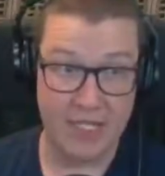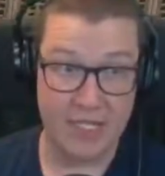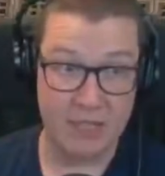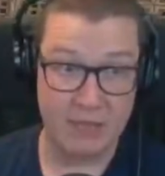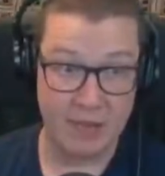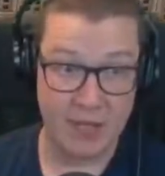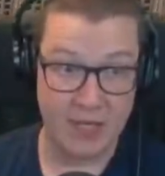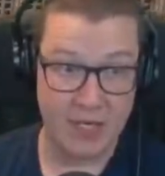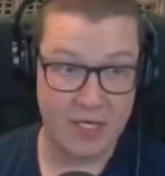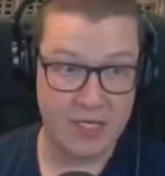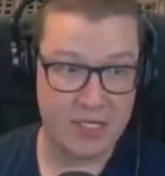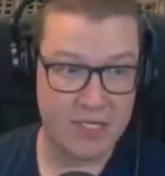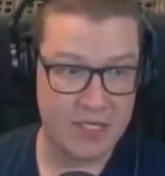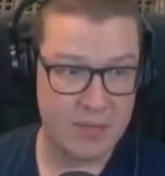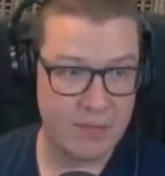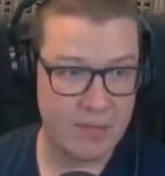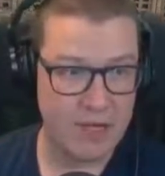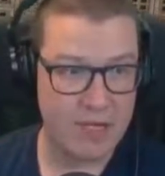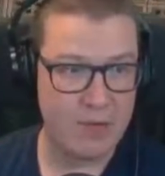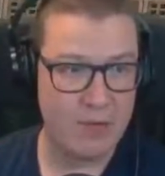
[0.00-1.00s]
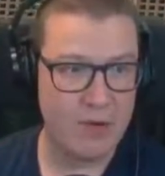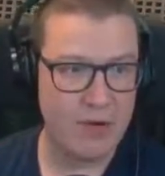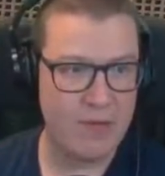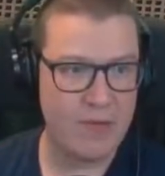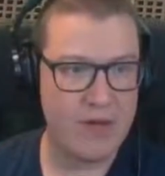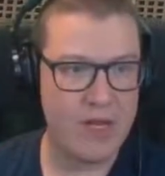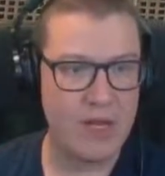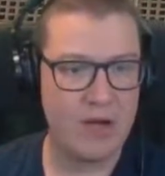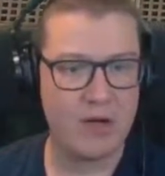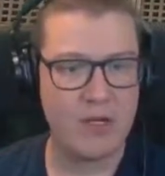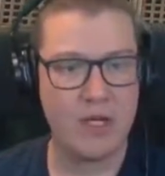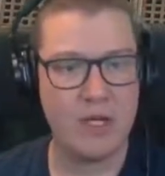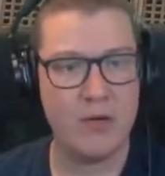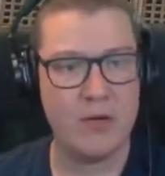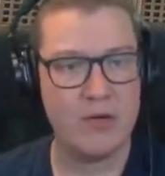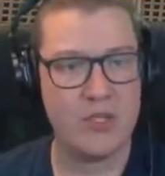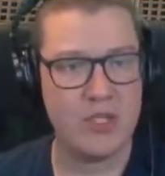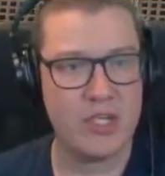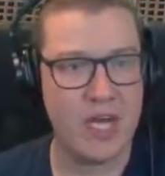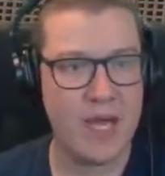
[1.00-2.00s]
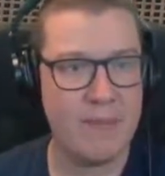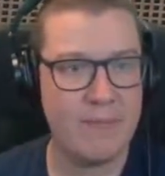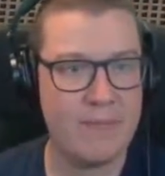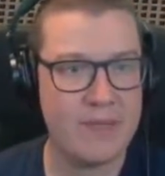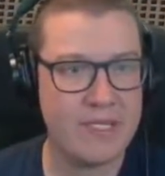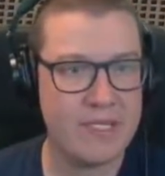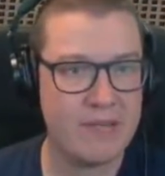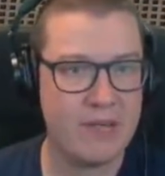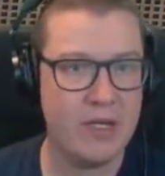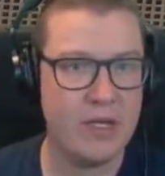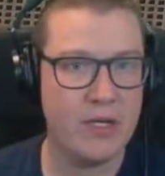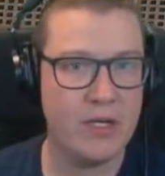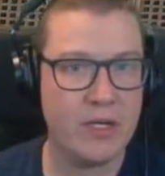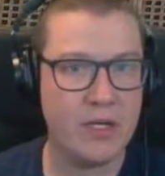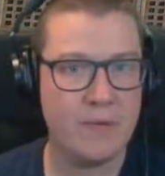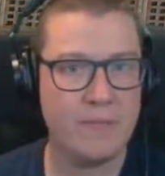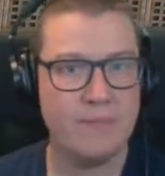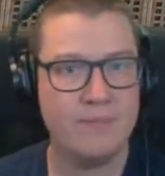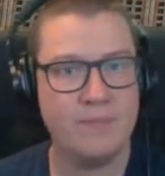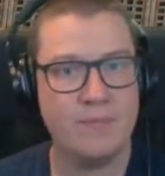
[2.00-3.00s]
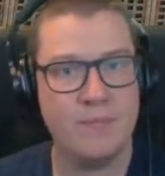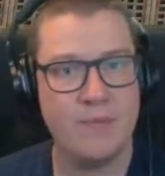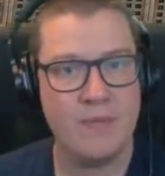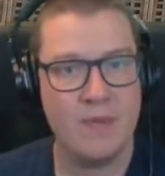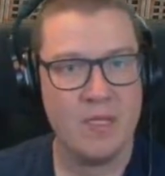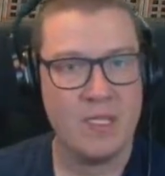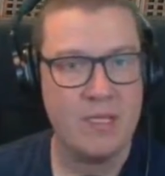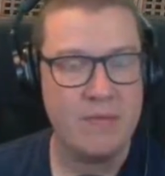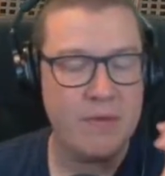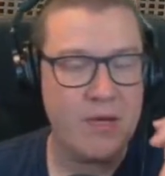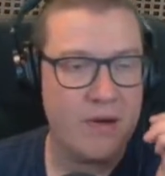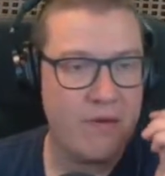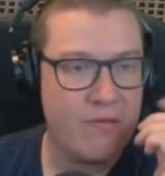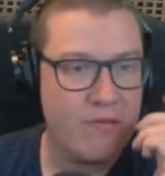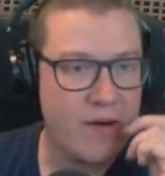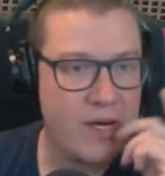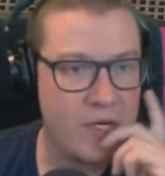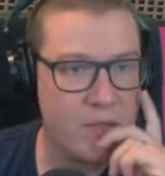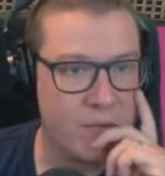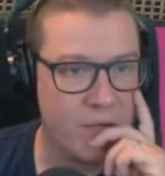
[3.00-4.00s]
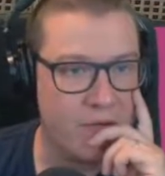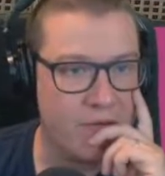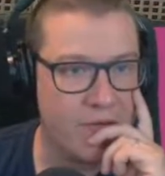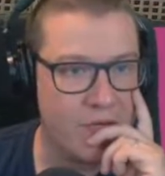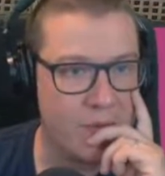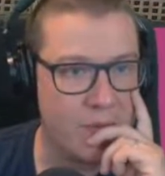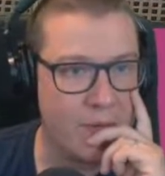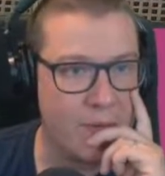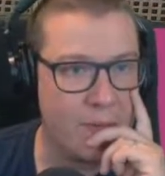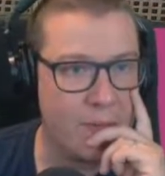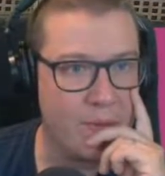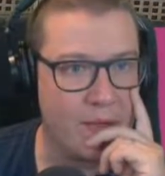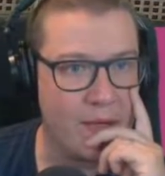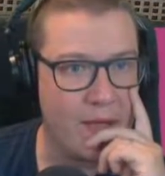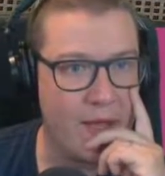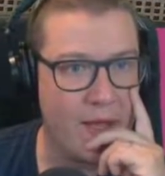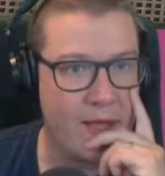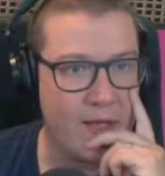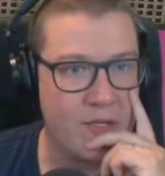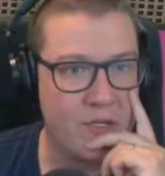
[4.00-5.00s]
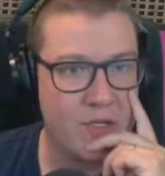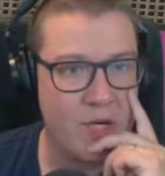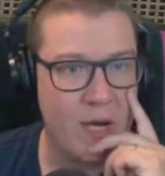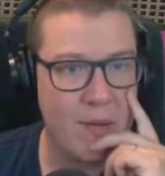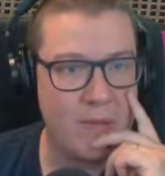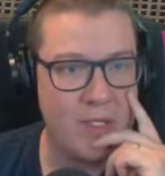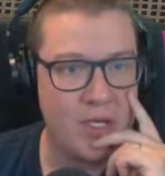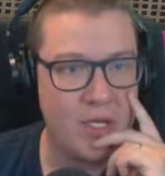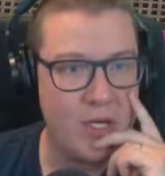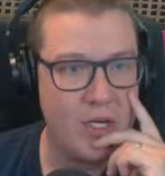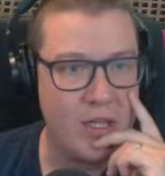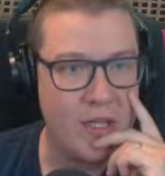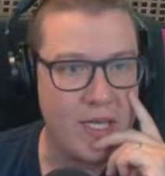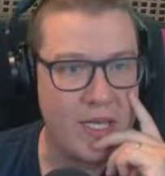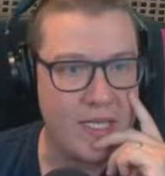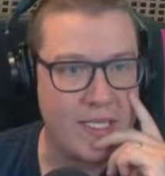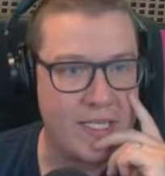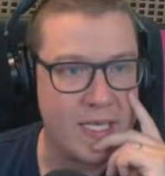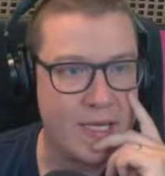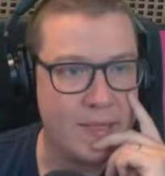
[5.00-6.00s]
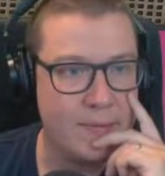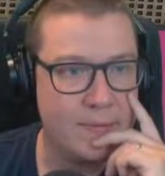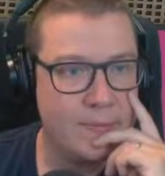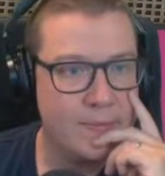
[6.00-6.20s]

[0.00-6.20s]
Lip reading: to be honest. What have we not used yet? Let's have a look. We've got a freshwater fish we can put in there. Striped earth eater.